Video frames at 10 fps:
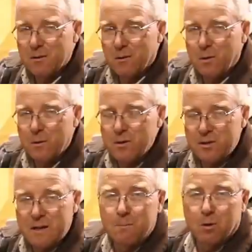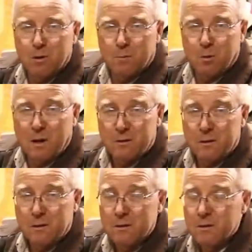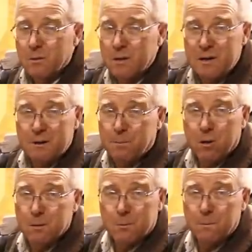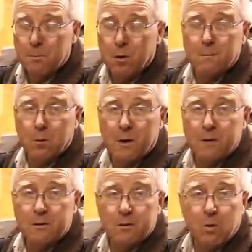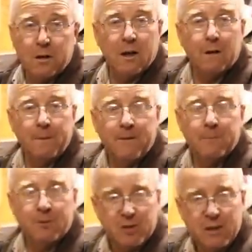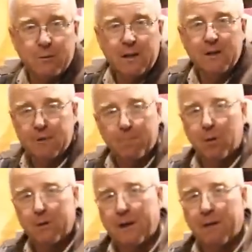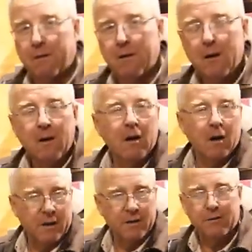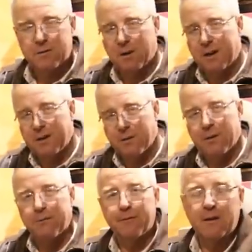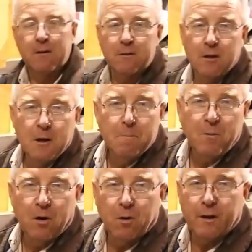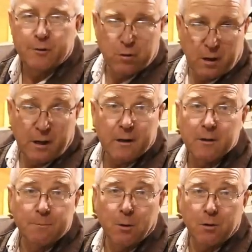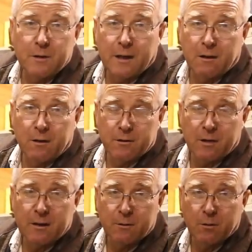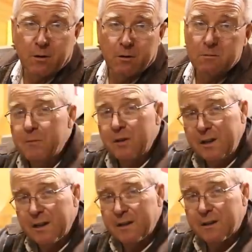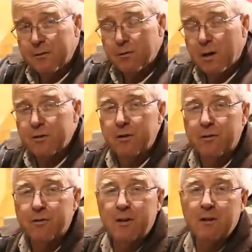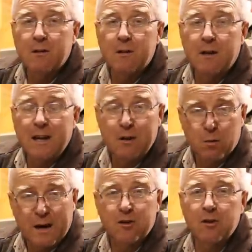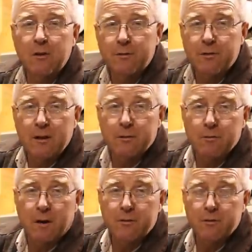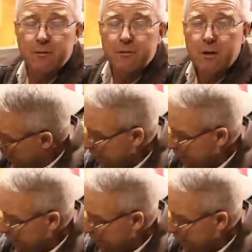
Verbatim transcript: When would you need a portable welder? Well, you need a portable welder to work on a piece of machinery that's broke down on a hillside or in a field, or on a truck that's broke down alongside the road. You need it in construction, steel erection of steel structures.